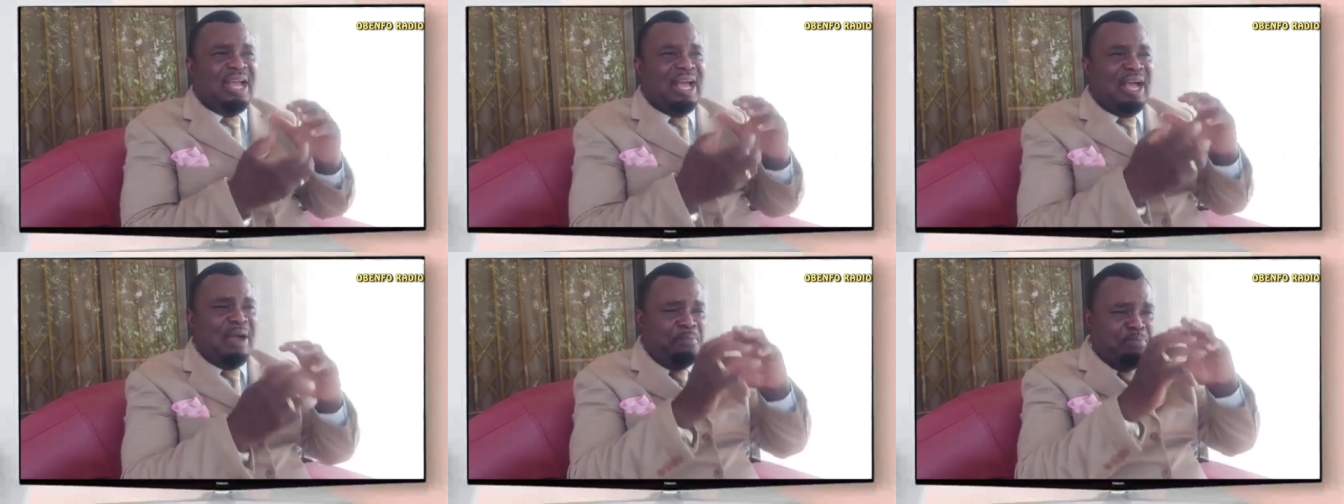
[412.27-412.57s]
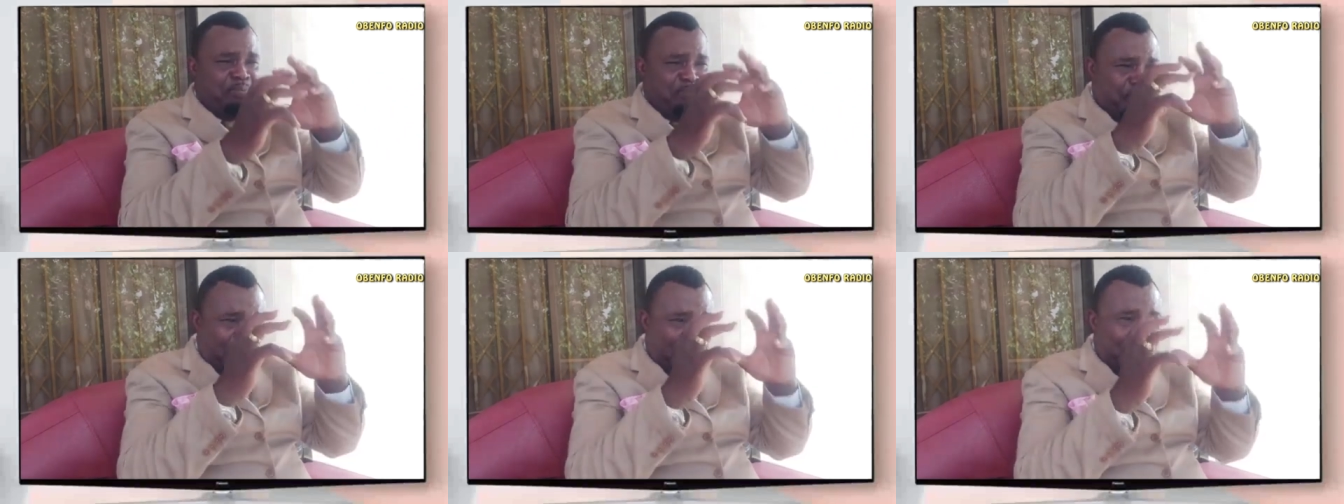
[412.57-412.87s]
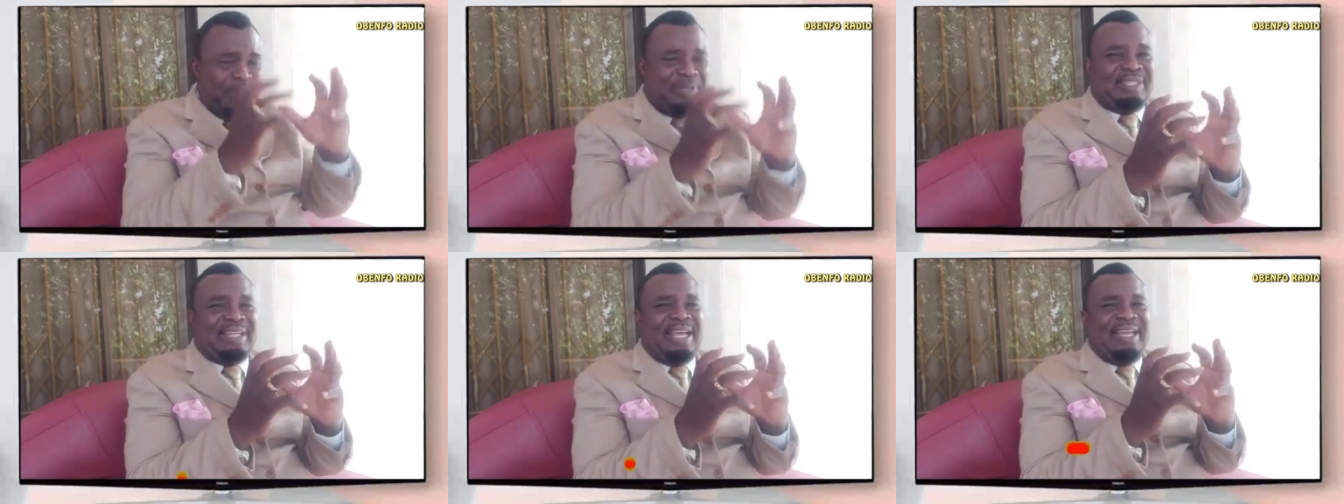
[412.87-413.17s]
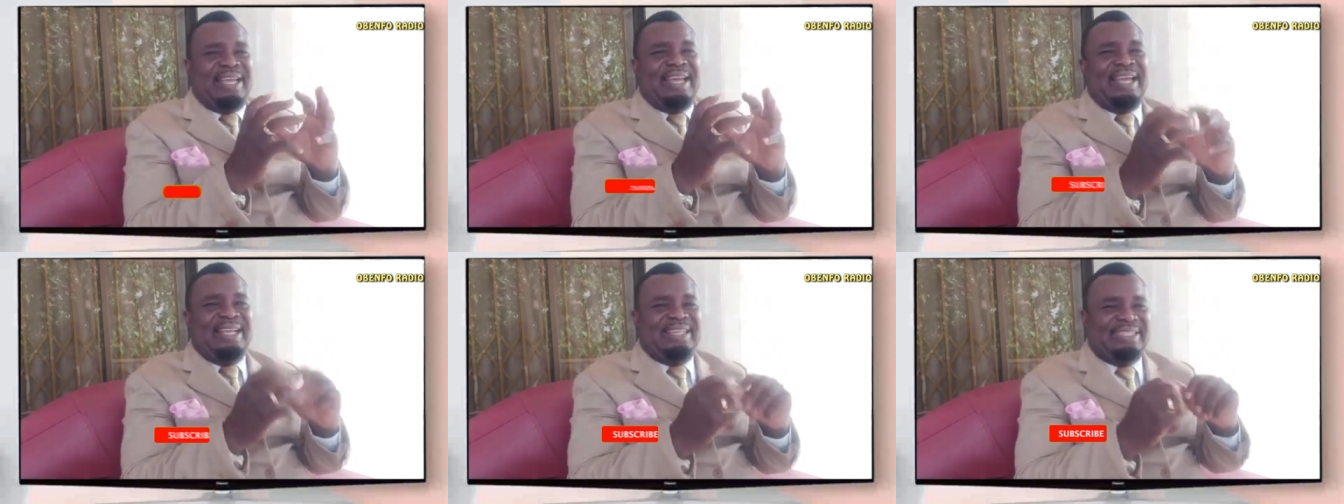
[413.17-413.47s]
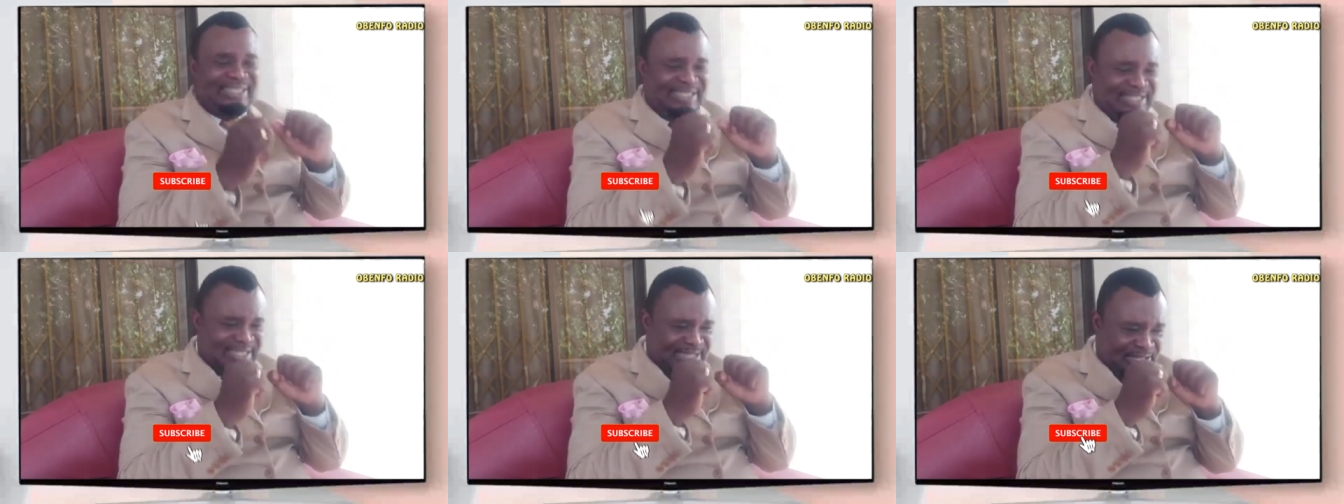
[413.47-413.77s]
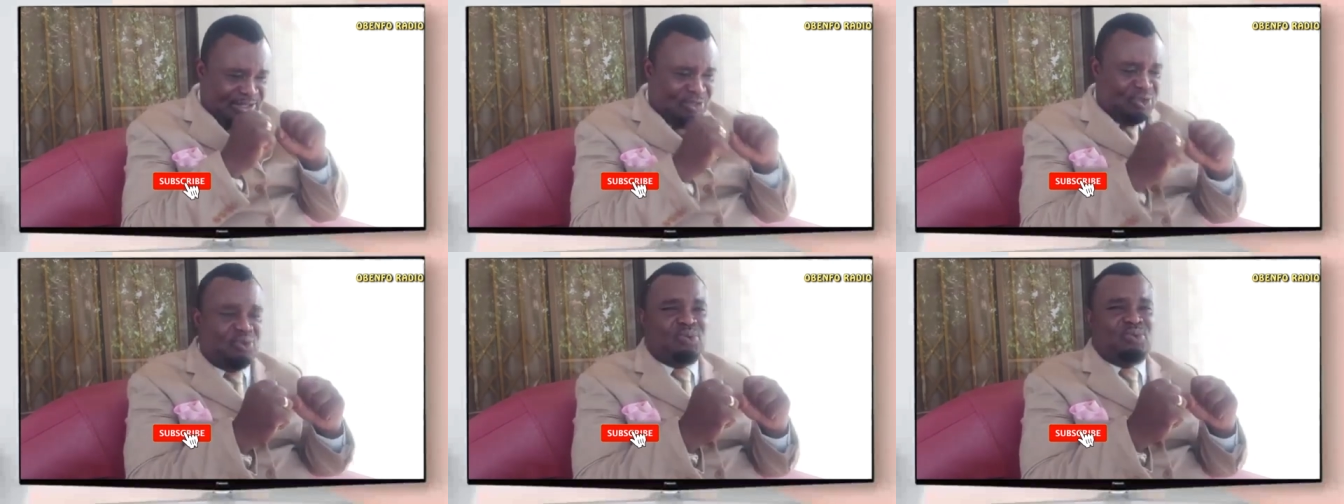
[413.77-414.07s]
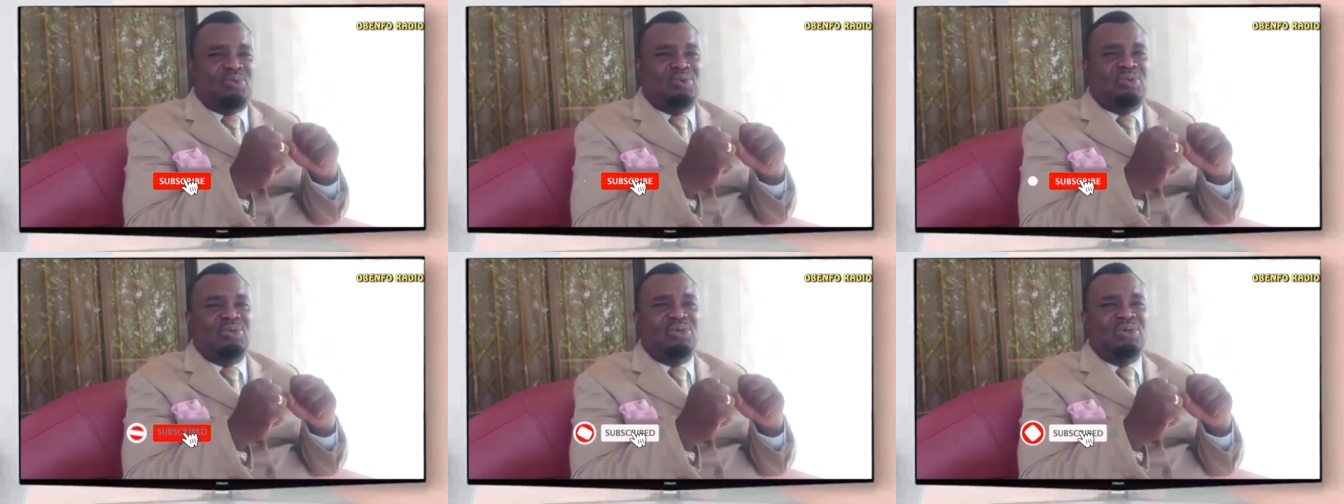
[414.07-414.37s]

a bobotaye esiniso.